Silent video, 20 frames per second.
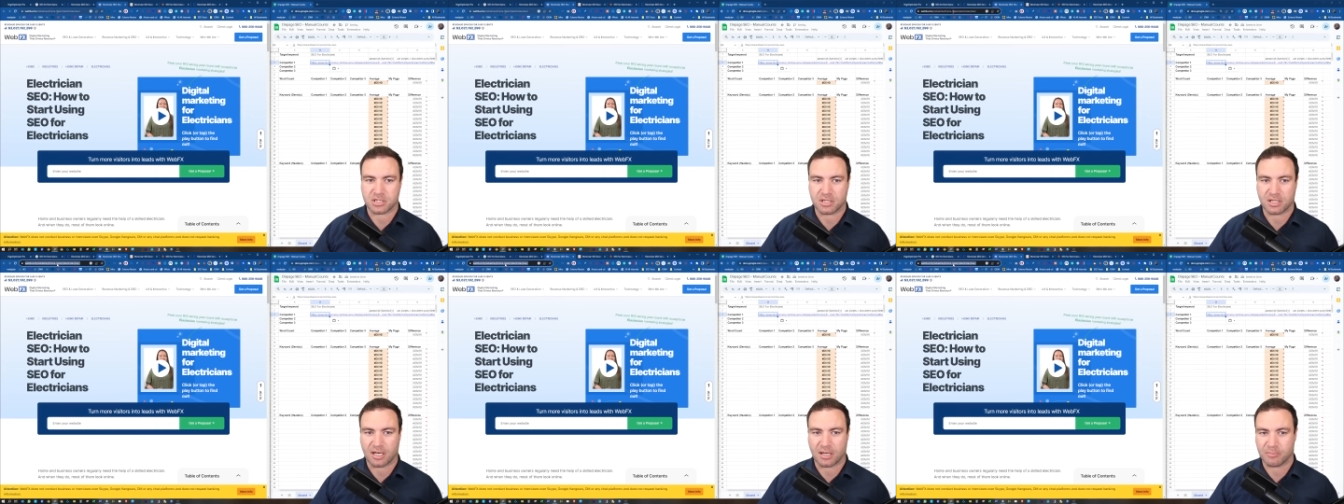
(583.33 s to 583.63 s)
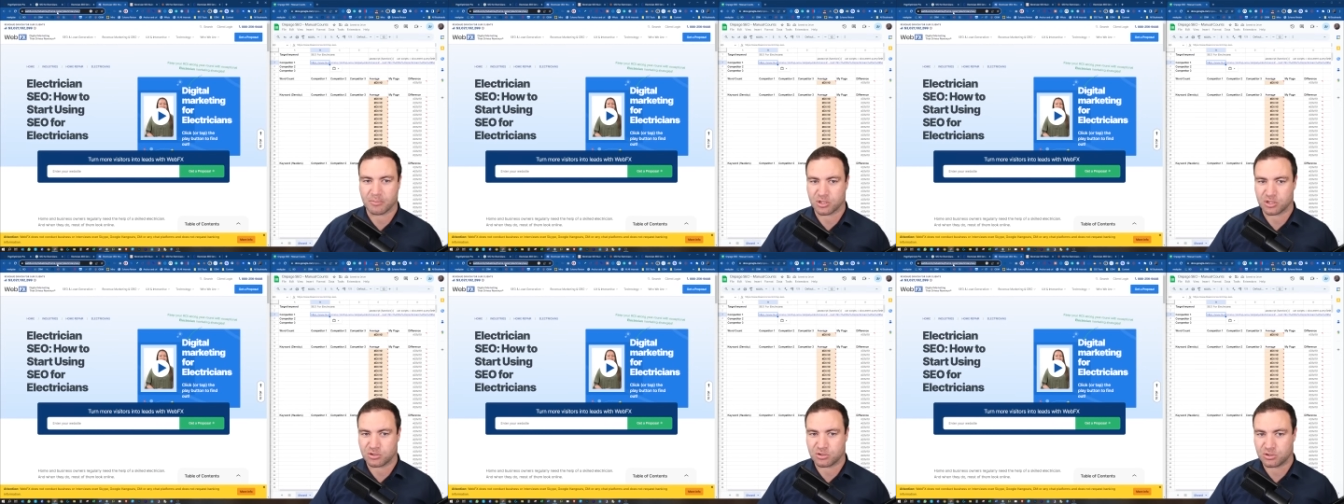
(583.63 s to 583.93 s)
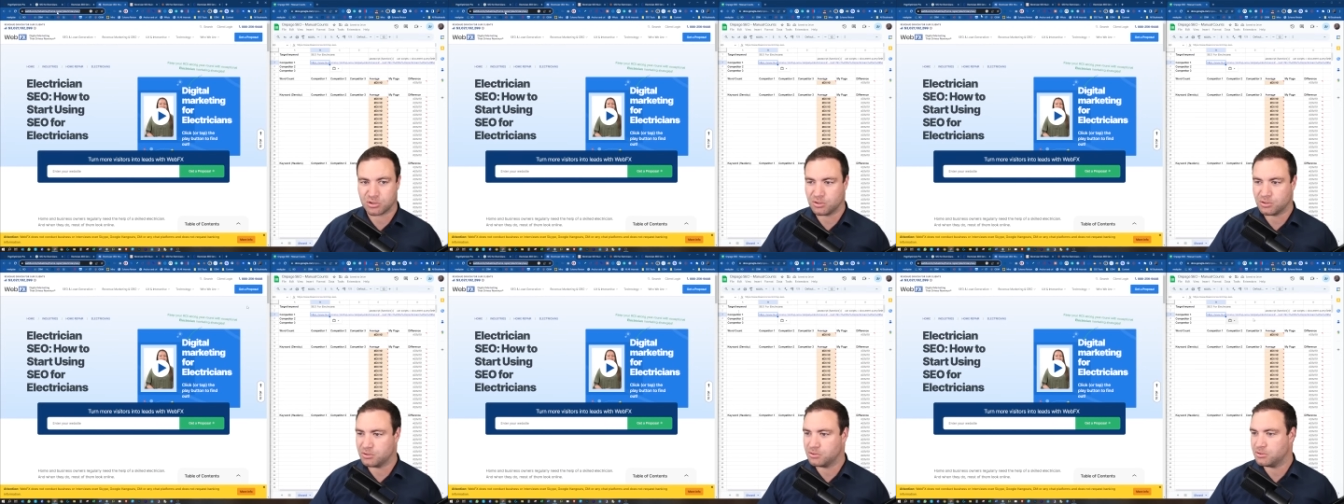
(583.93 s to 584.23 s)
number
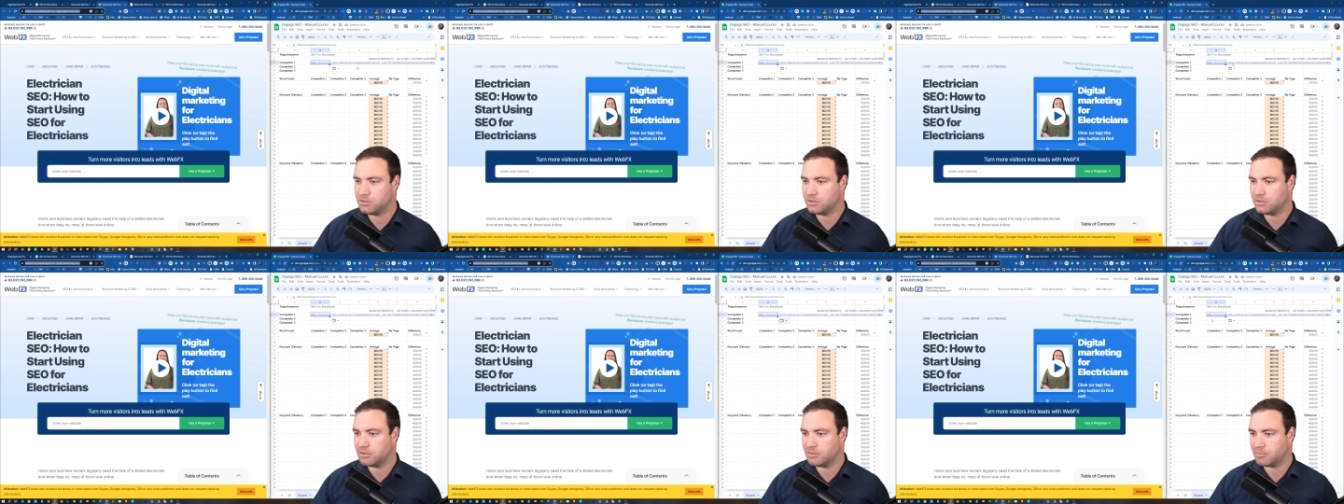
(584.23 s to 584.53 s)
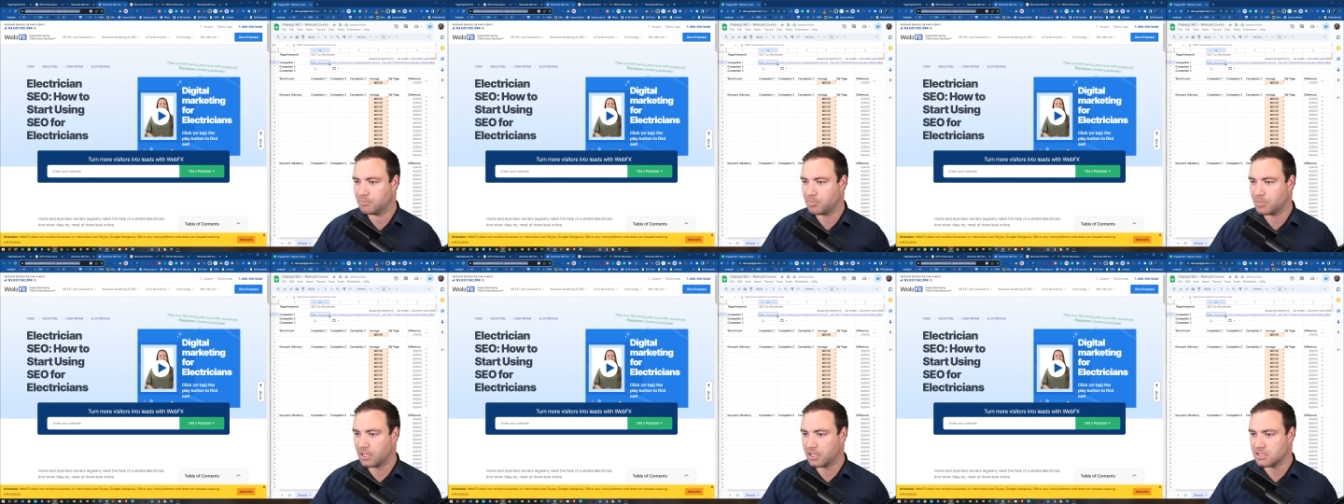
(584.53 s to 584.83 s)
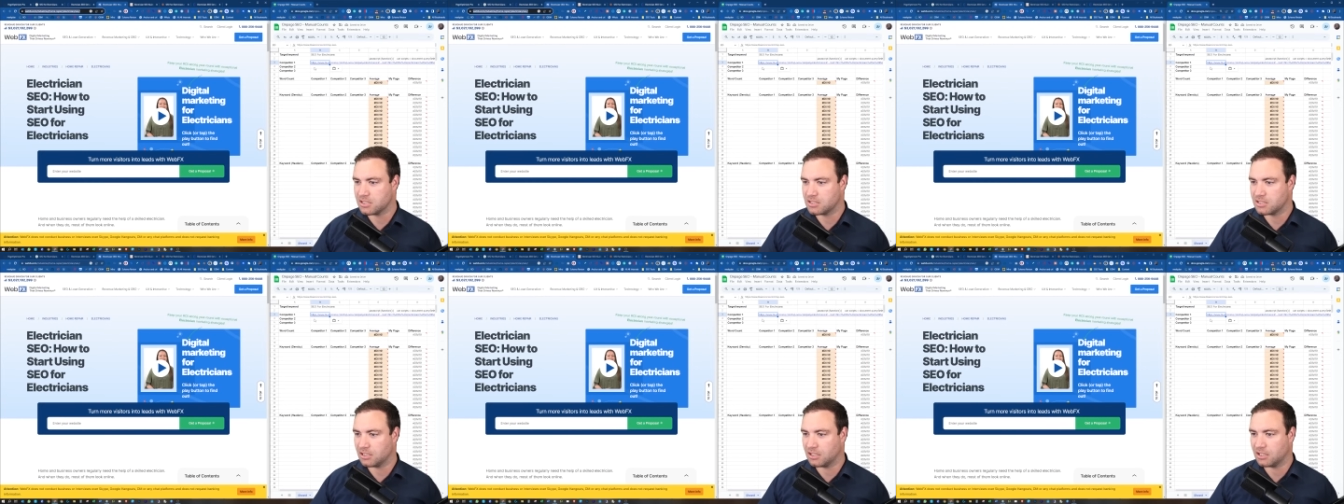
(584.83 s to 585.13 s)
two,
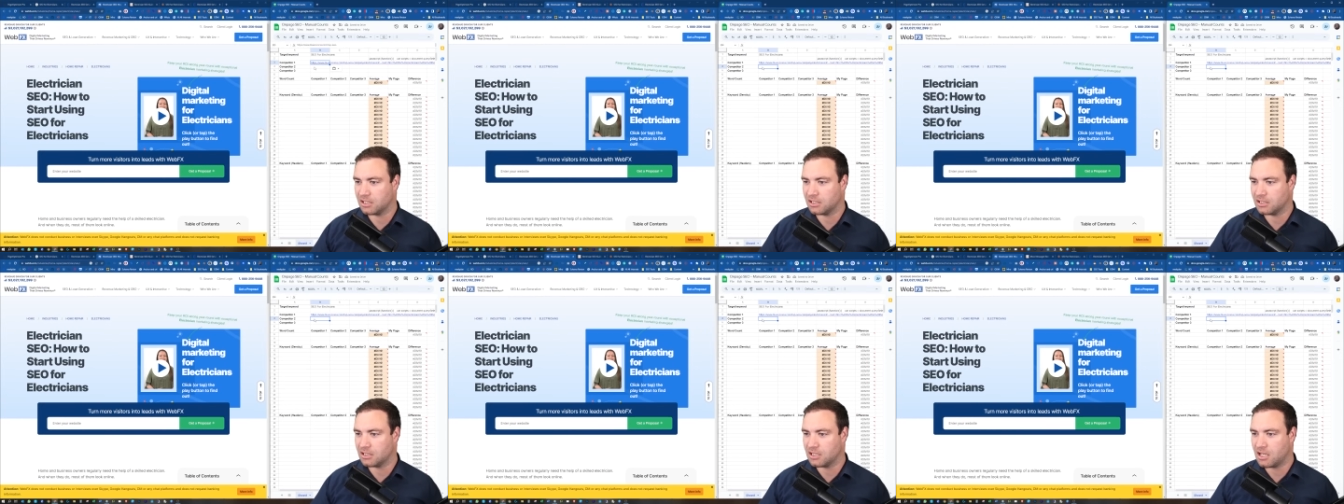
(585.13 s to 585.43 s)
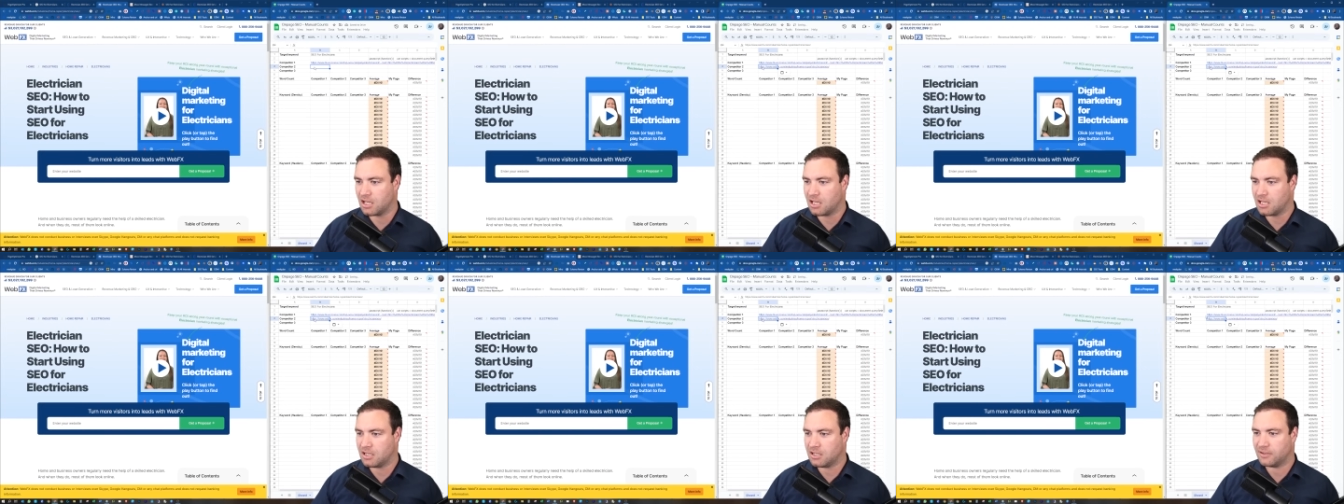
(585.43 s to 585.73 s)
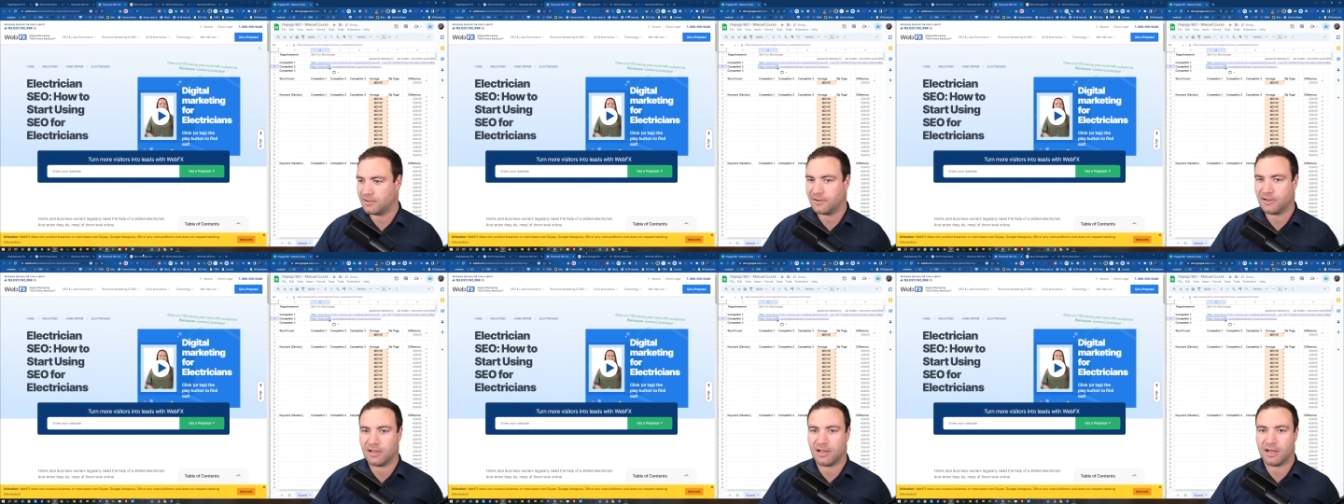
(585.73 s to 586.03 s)
pasting it in there,
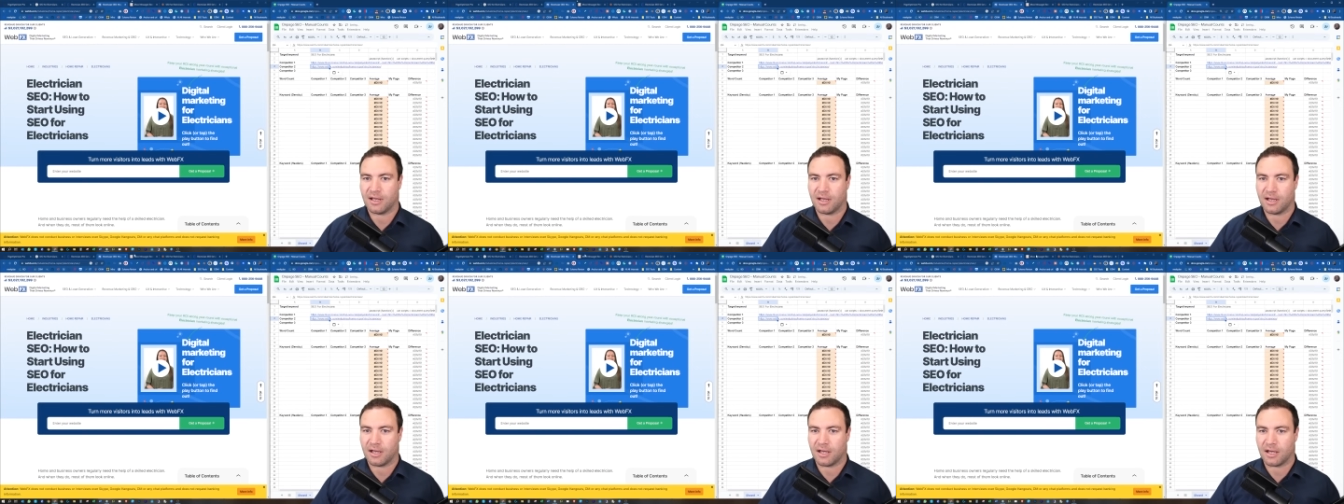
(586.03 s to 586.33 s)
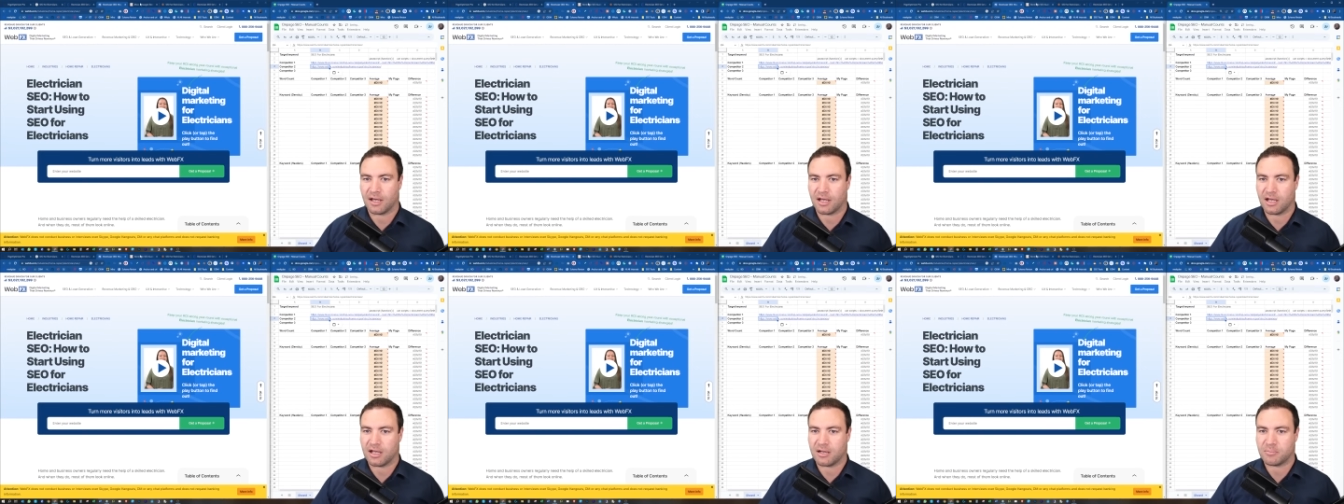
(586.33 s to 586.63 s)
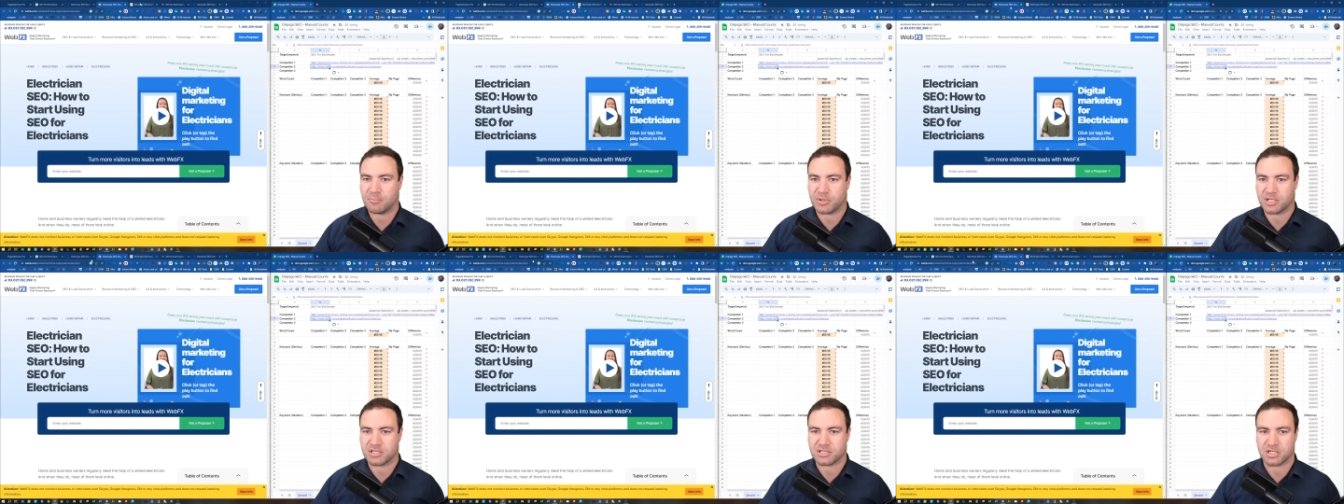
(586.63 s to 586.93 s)
and
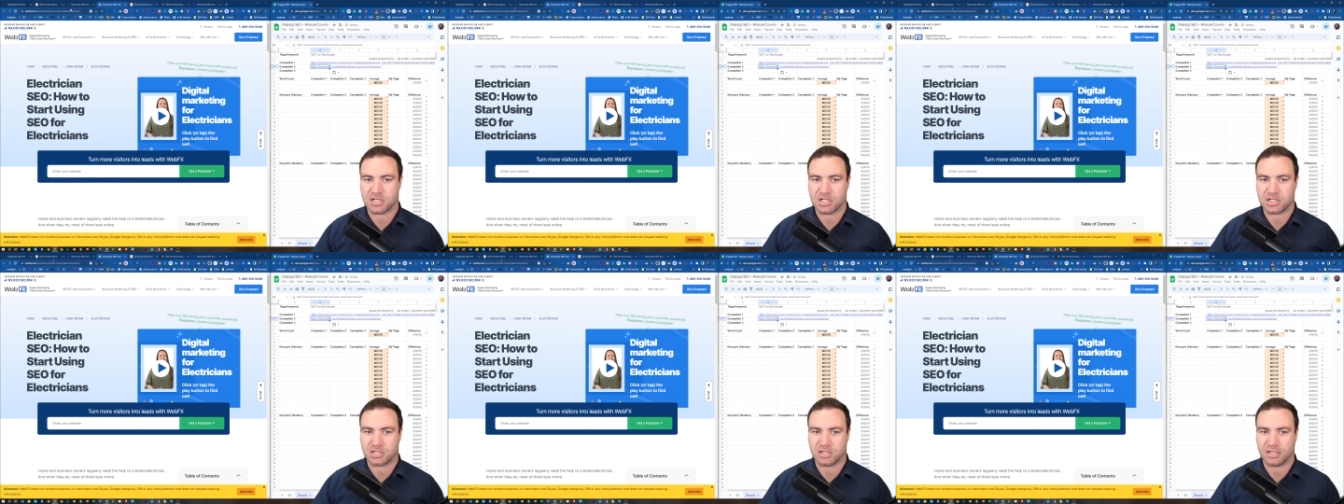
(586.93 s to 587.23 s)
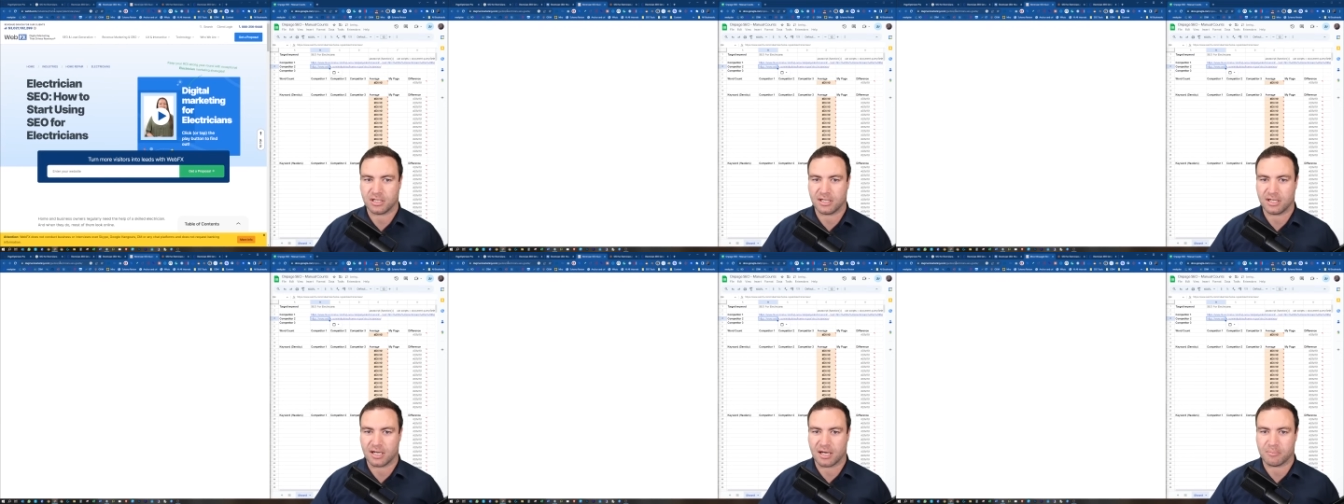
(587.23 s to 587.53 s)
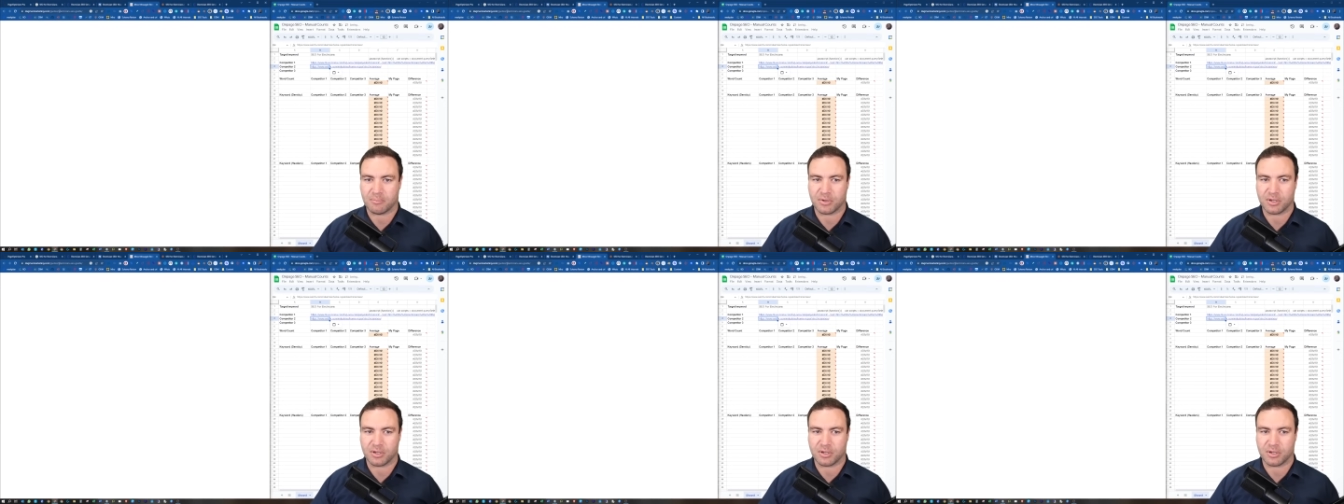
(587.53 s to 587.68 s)
position number